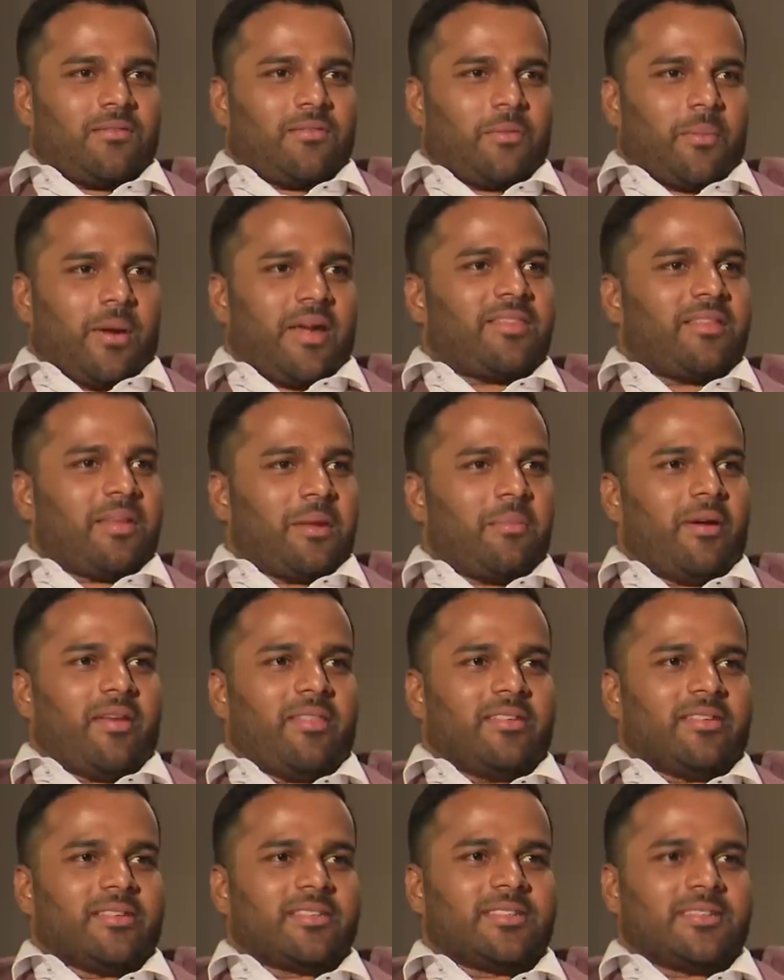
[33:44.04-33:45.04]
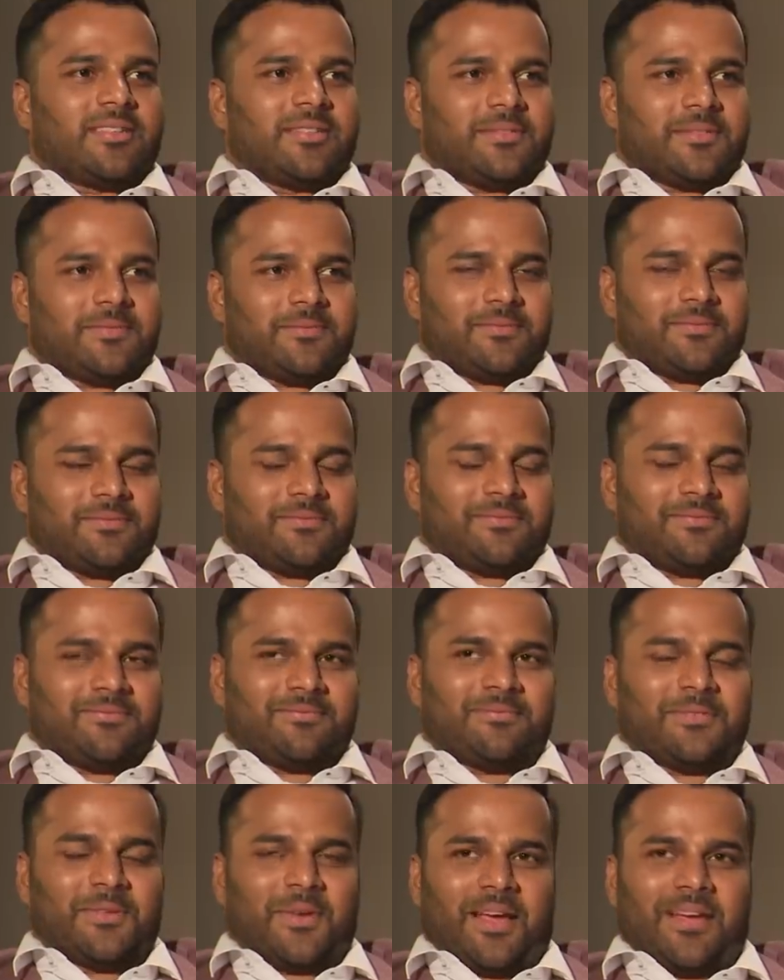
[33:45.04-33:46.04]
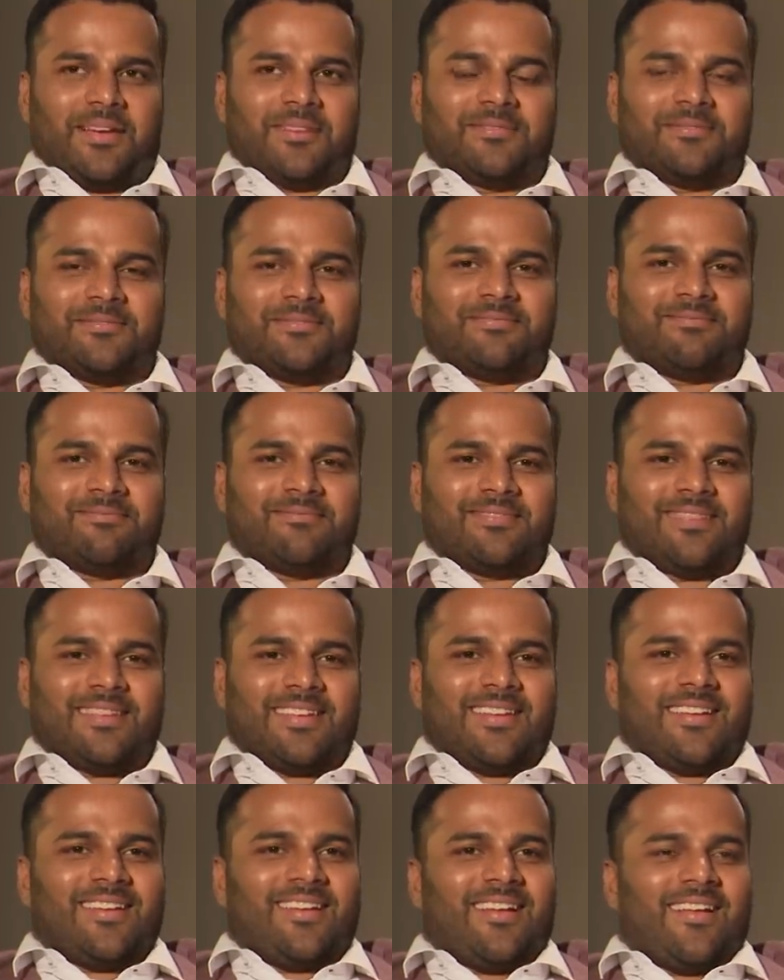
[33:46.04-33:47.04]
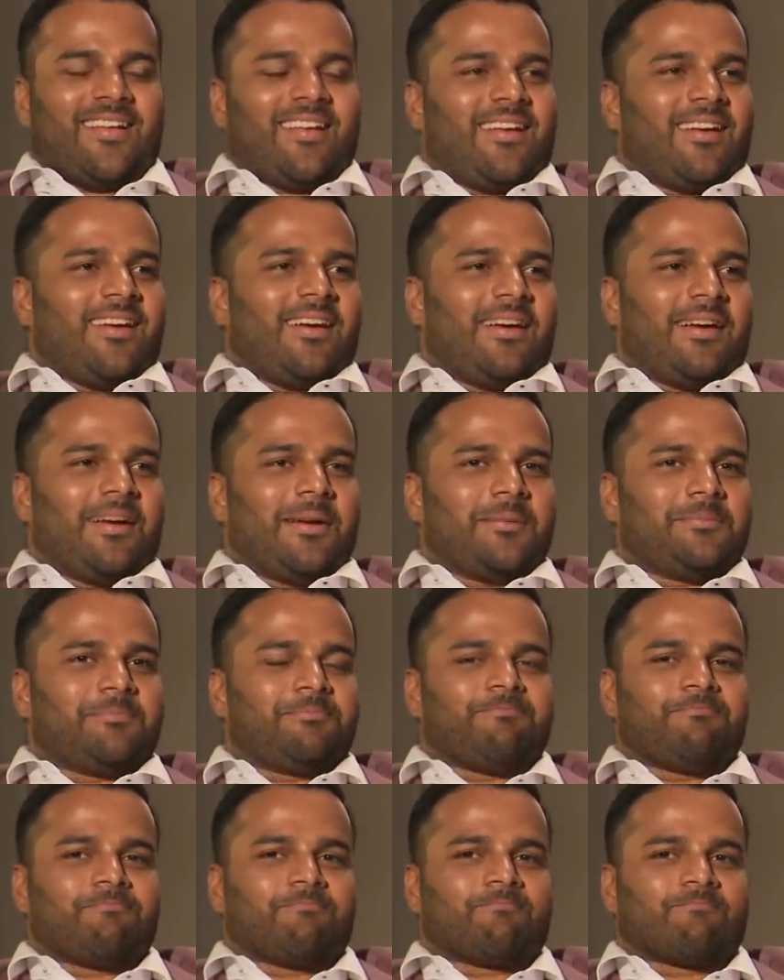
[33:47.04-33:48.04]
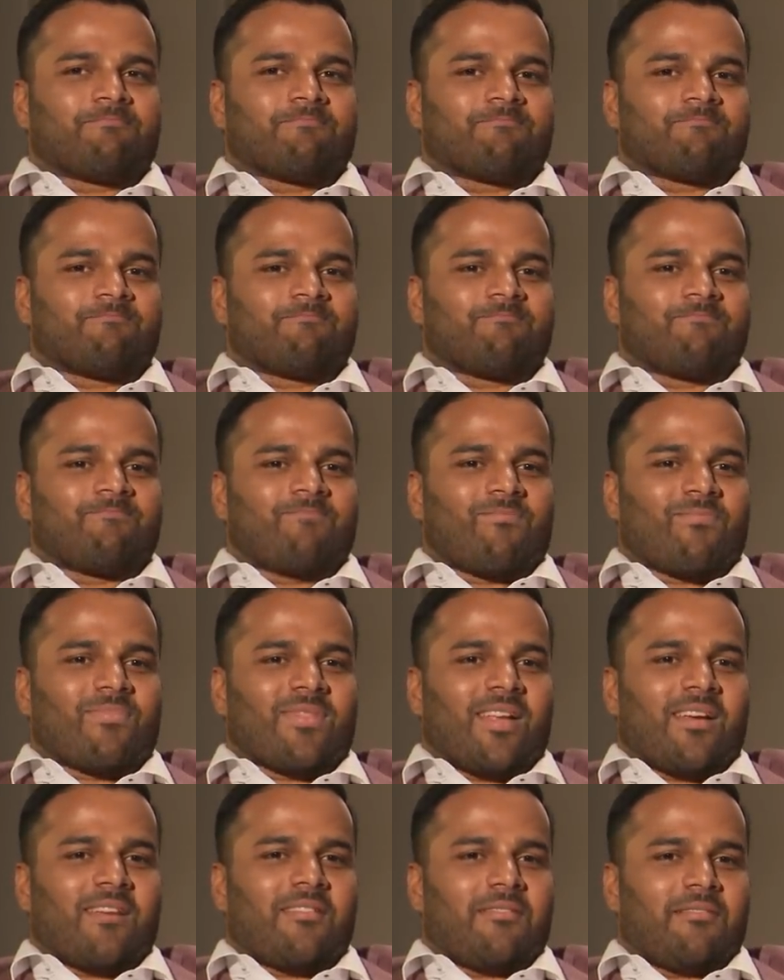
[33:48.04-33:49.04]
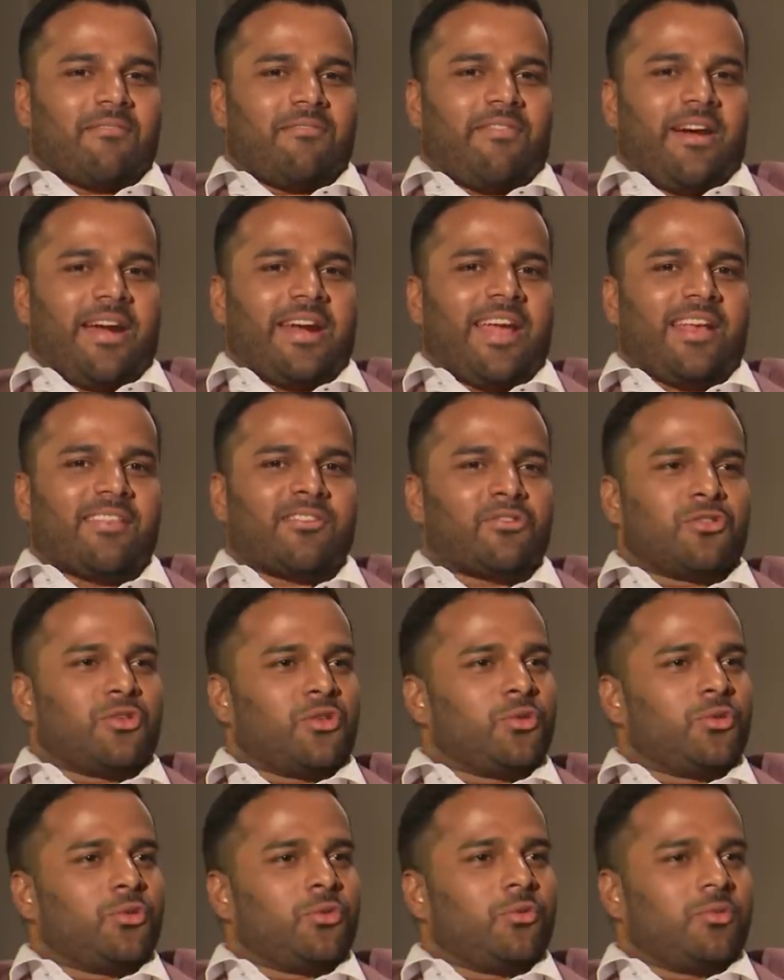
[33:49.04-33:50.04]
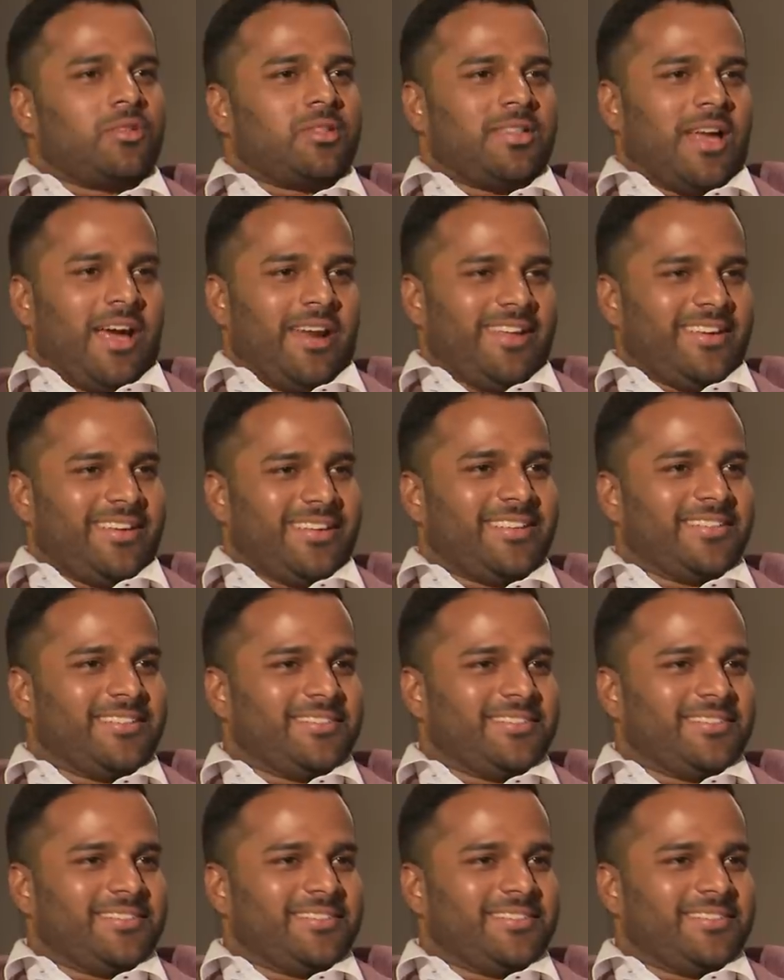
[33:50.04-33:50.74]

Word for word: For my three brothers. Okay. Um, finance to Tariq.